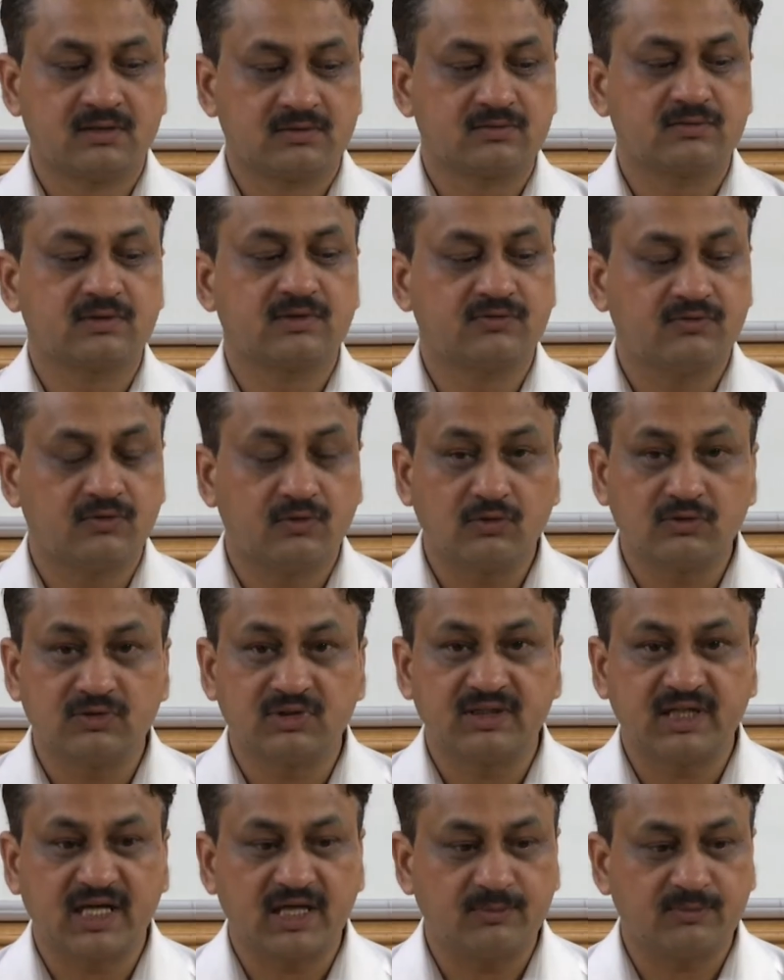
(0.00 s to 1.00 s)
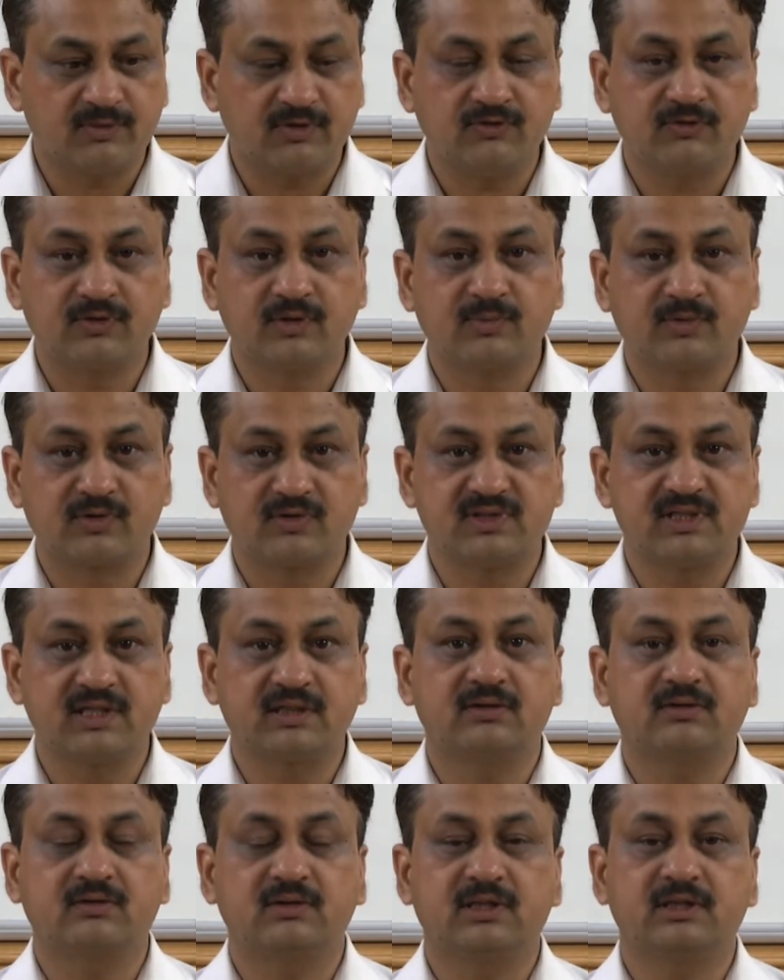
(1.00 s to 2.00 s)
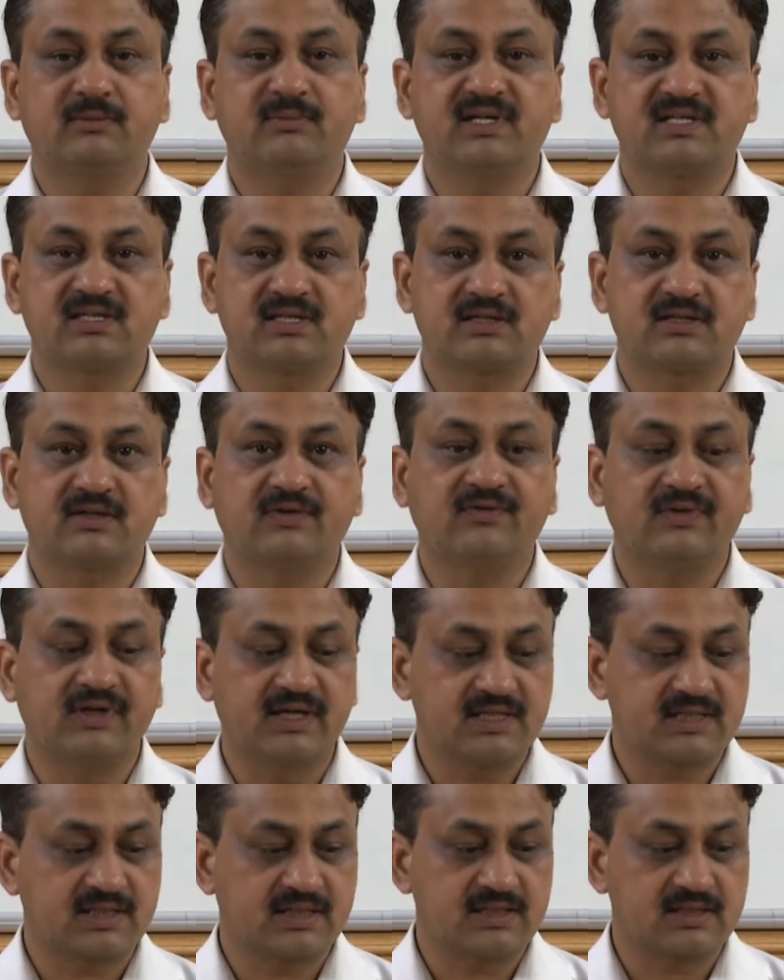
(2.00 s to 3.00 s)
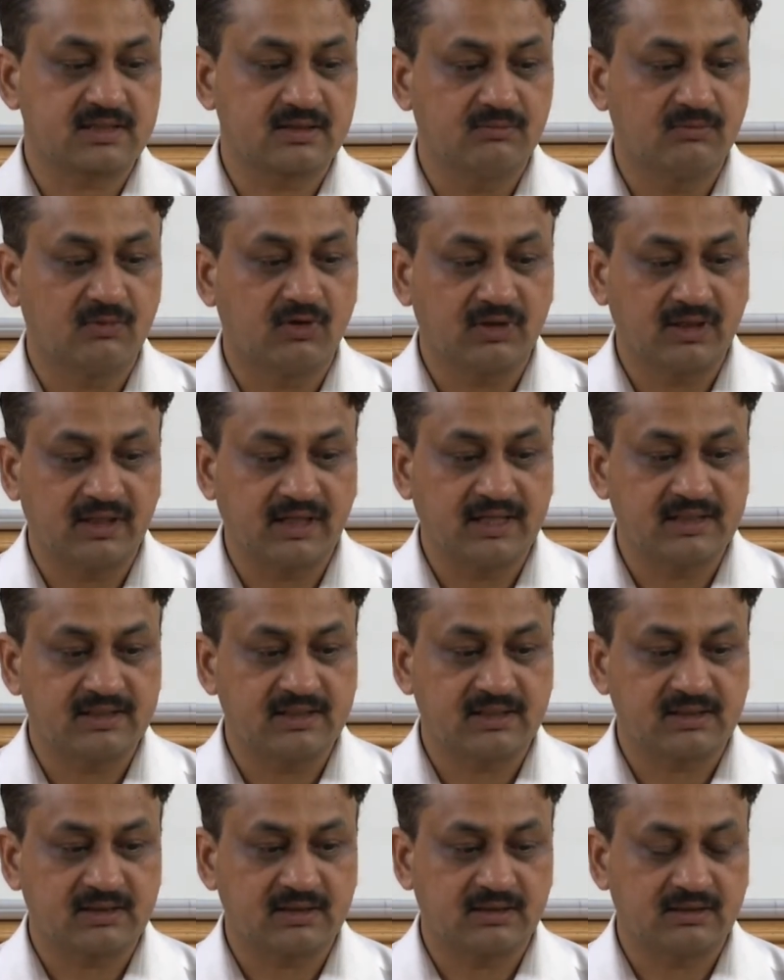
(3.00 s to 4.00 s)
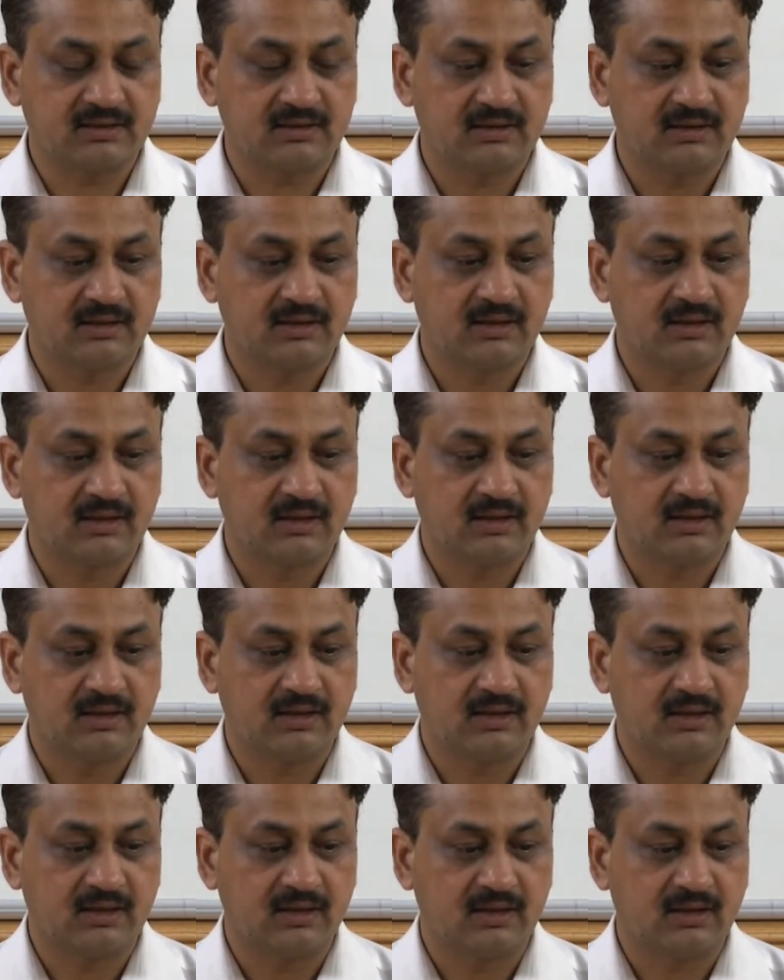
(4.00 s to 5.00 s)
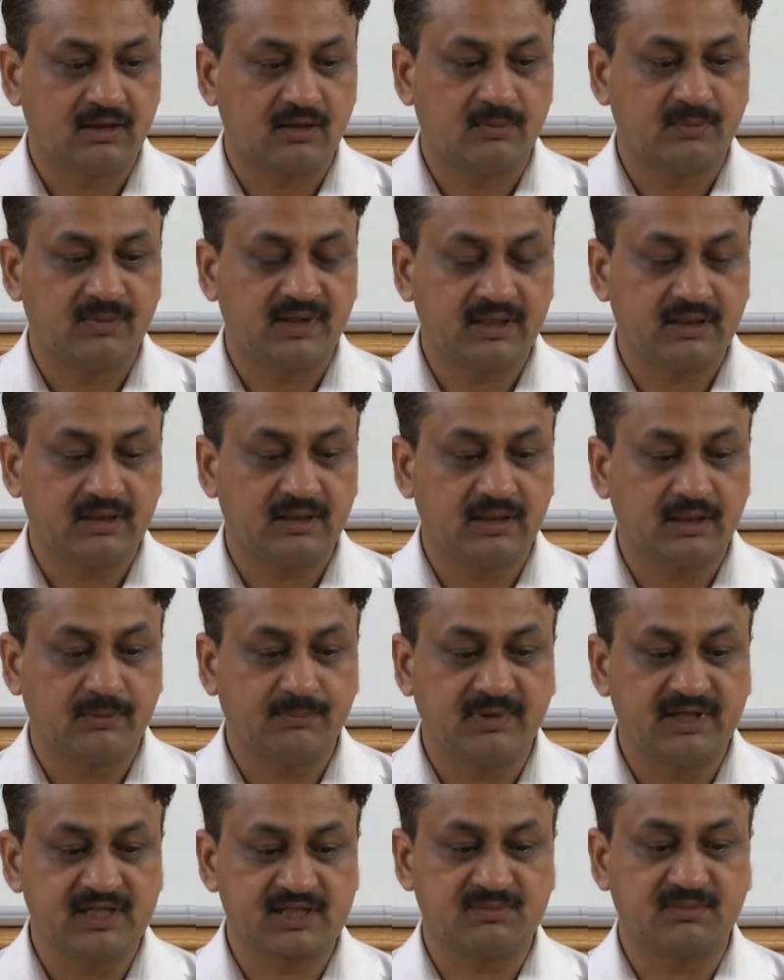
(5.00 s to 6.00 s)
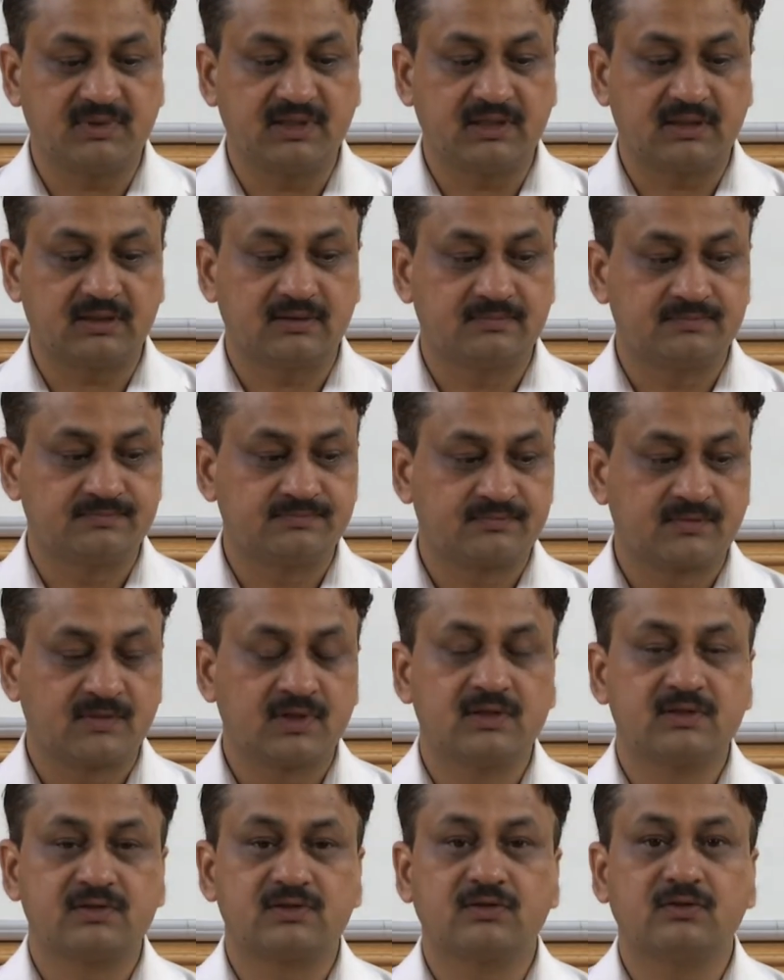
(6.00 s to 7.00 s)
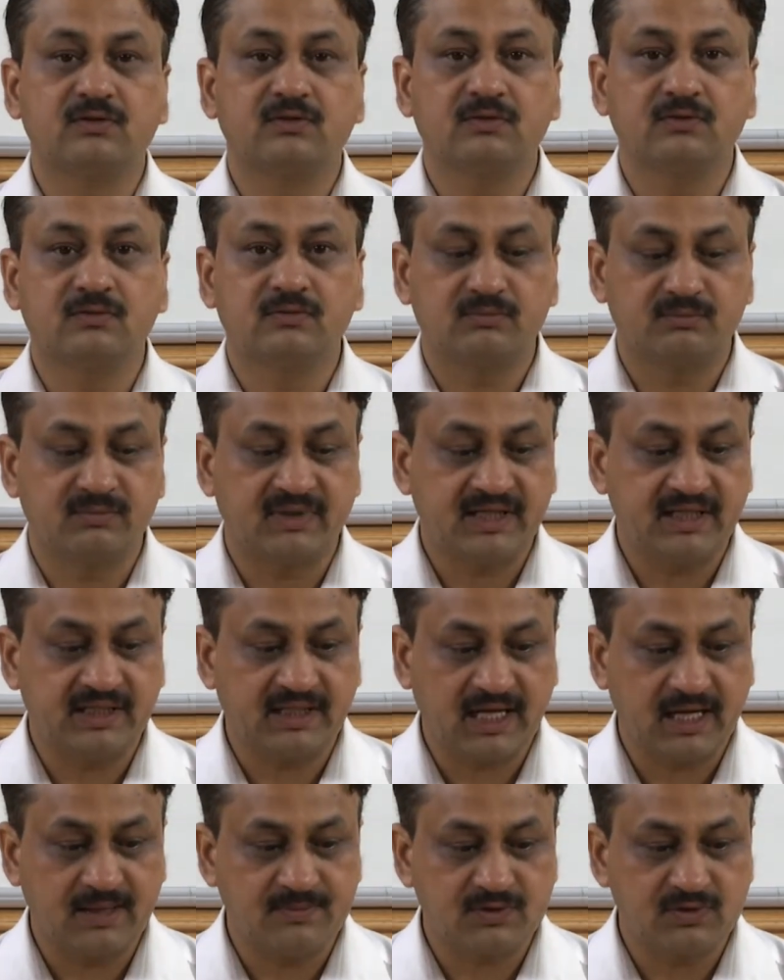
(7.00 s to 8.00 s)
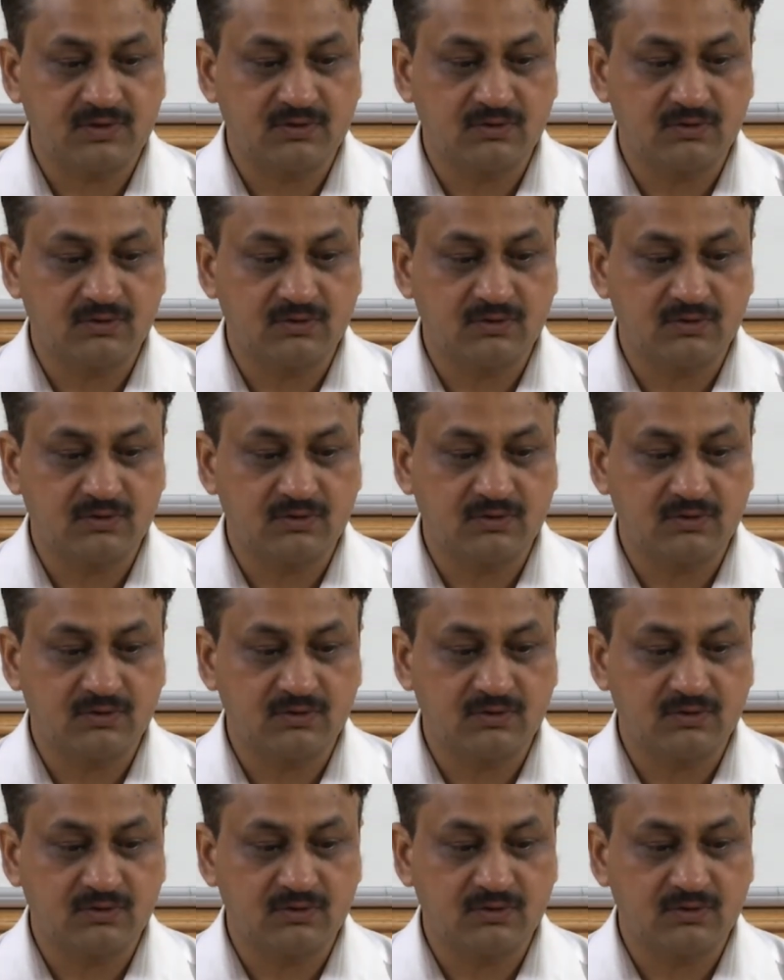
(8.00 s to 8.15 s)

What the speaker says: So, the fourth type of project on the basis of risk is modernization oblique replacement. So, many times you